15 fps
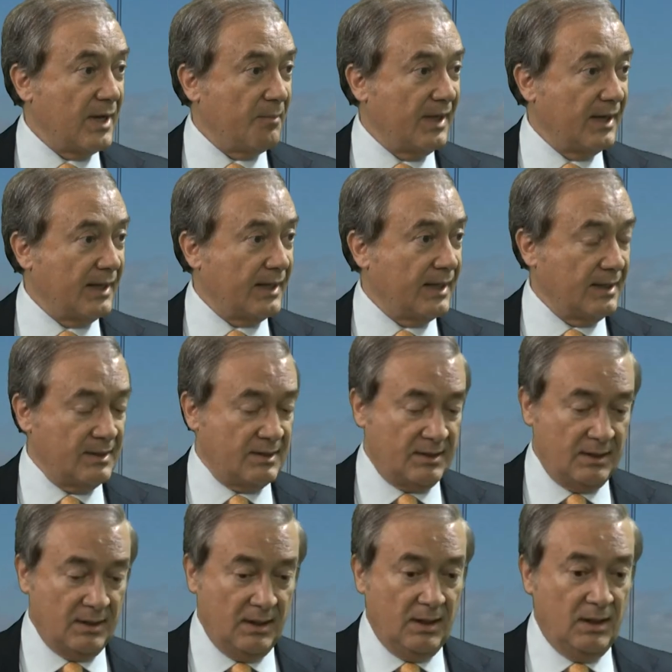
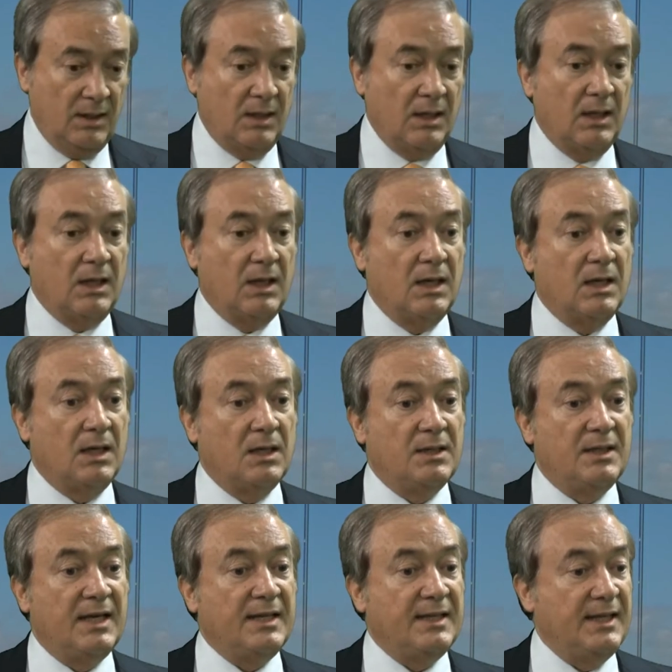Americans. The
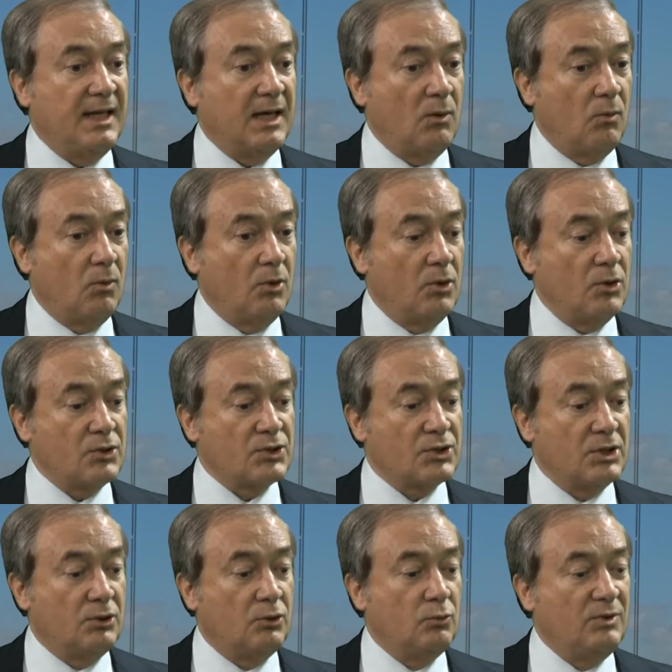idea was
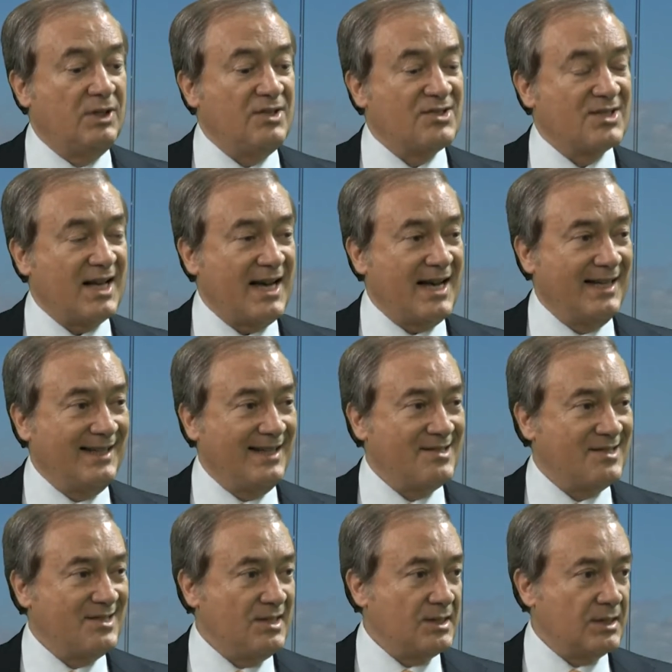to design a
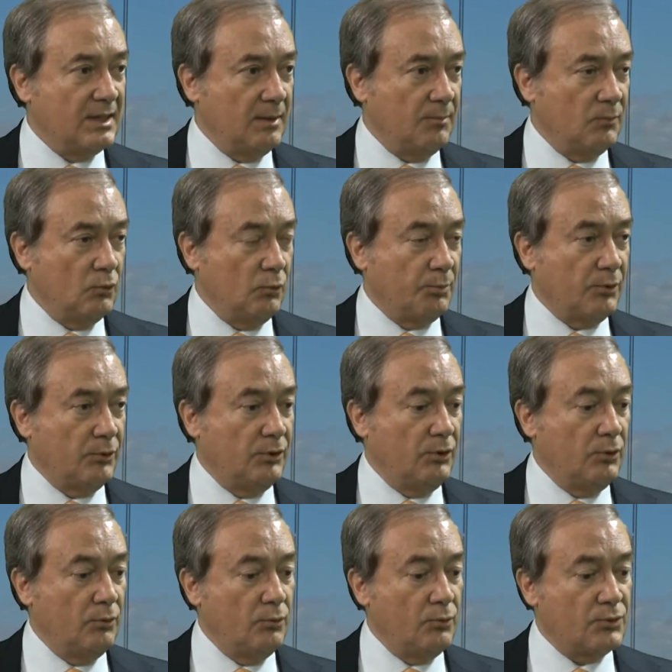system to
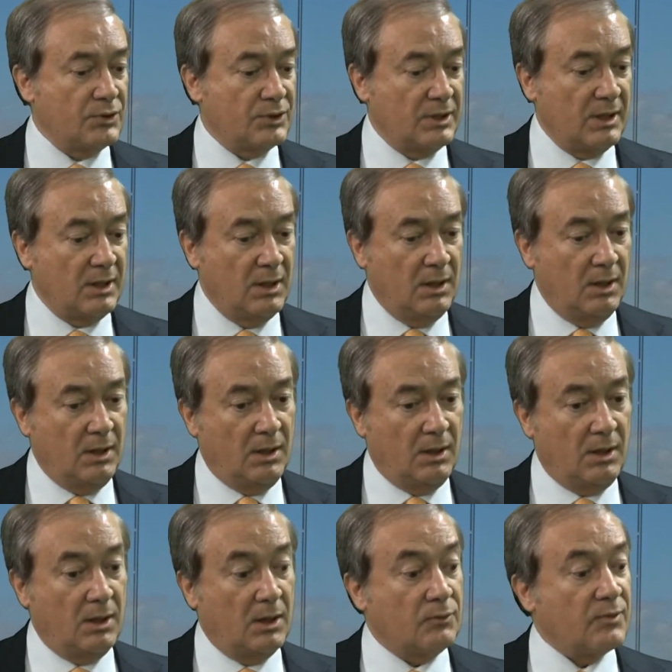produce
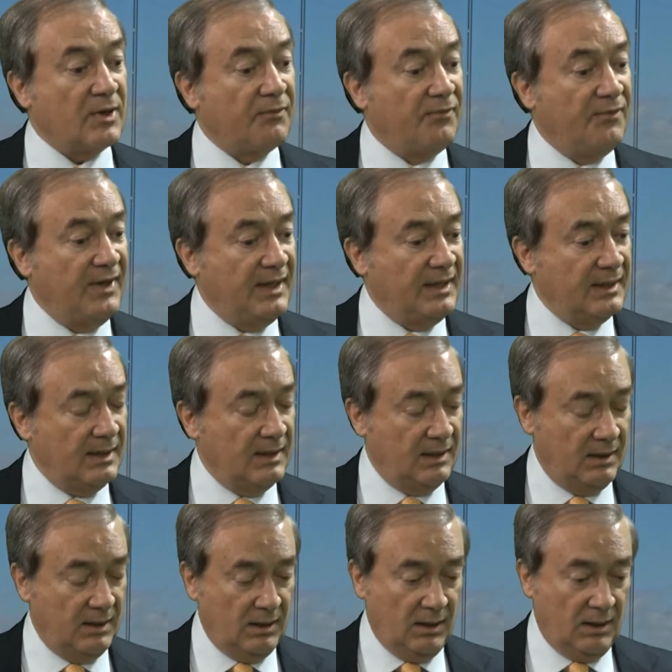graphene
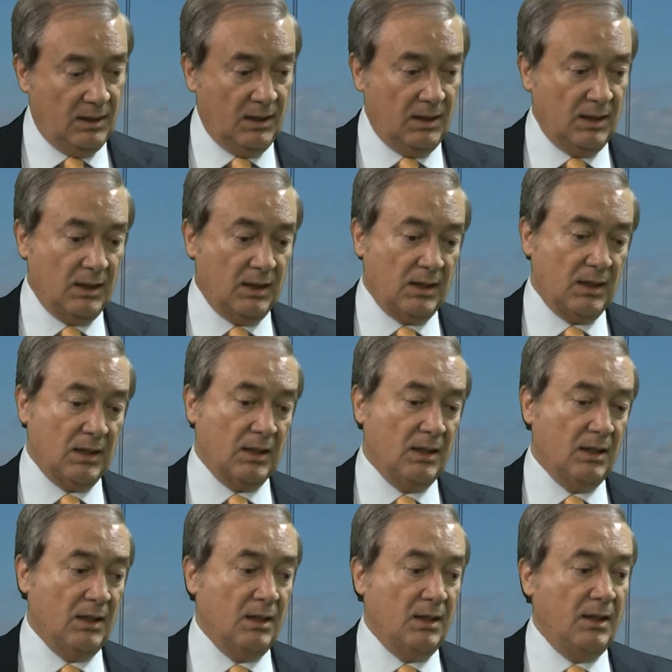
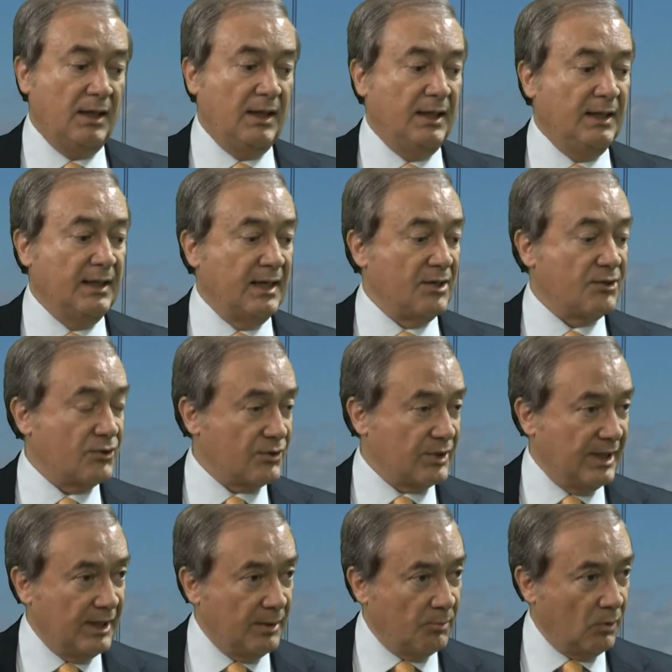in a
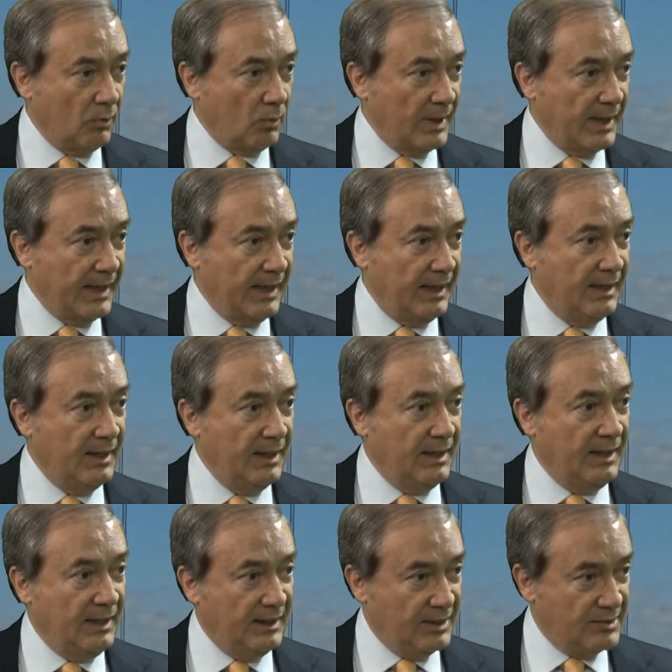sustainable way,
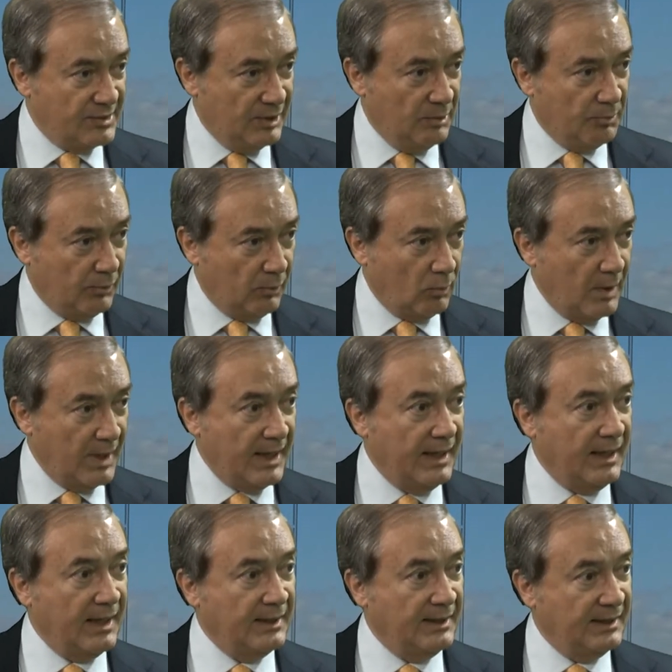in a simple
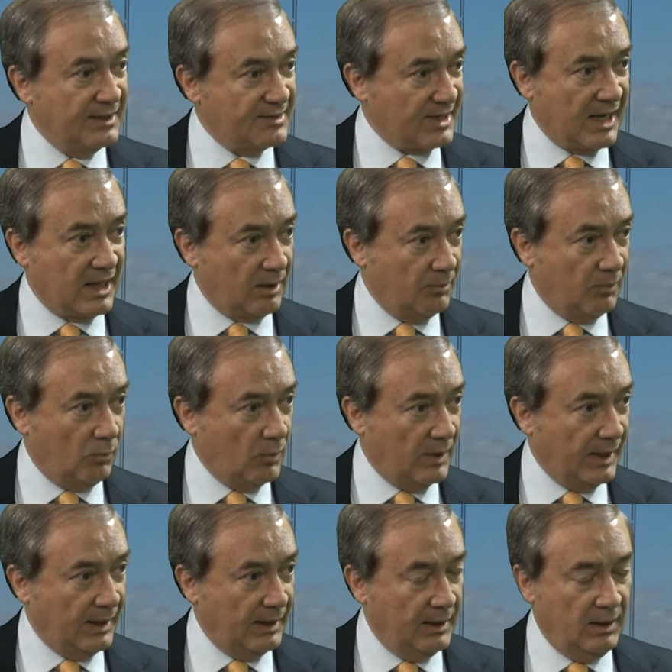way, and in a scalable
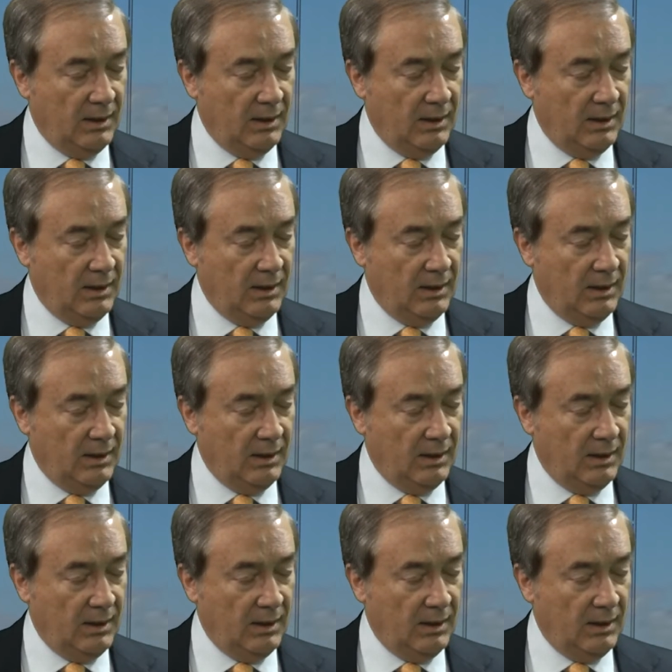way.